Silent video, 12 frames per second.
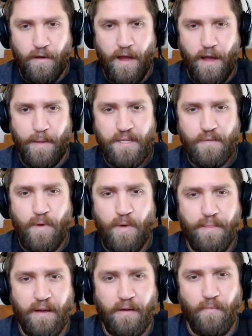and this is
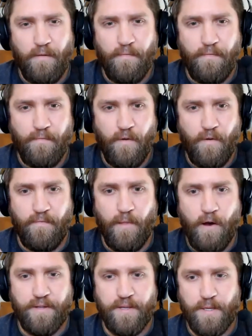one thing we've we've
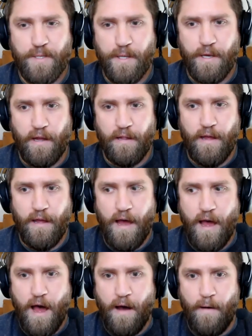learned is that
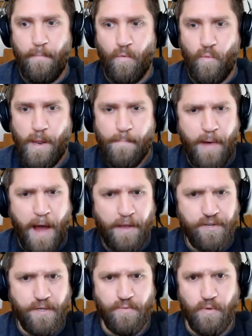um, when a
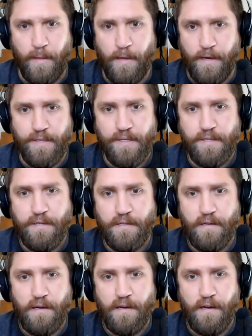patch is released,